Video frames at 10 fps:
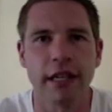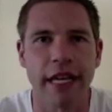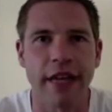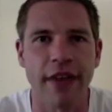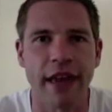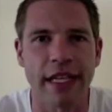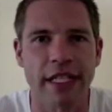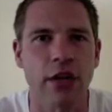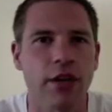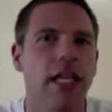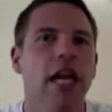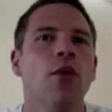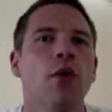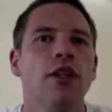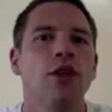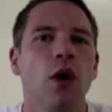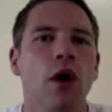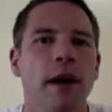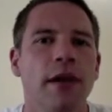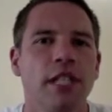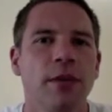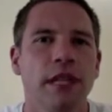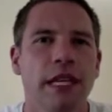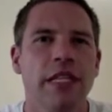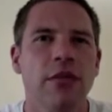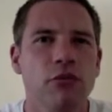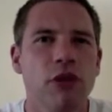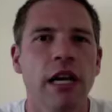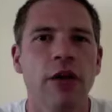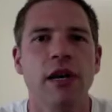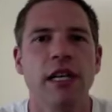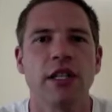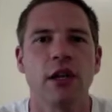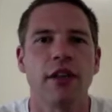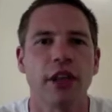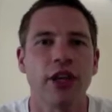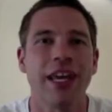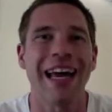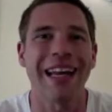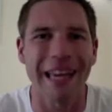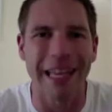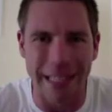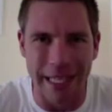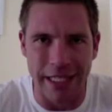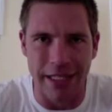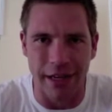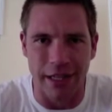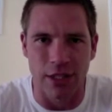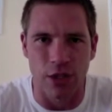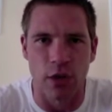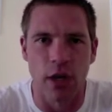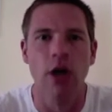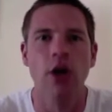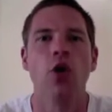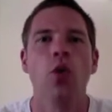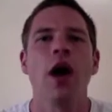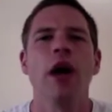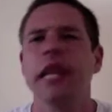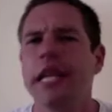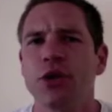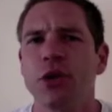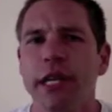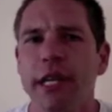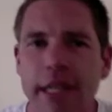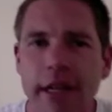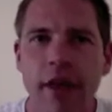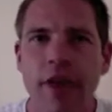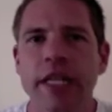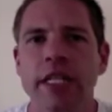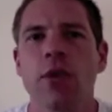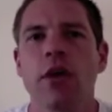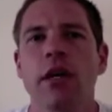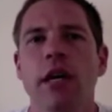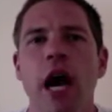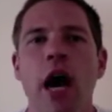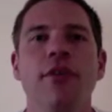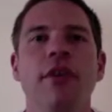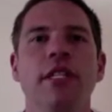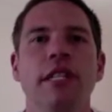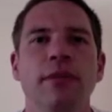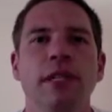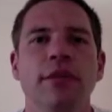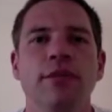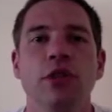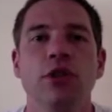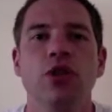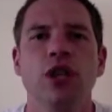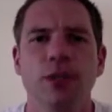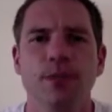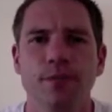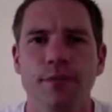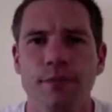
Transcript: in there. So today I want to talk about something that is really solid that you can get your teeth stuck into, quite literally, because I want to cover the subject of nutrition.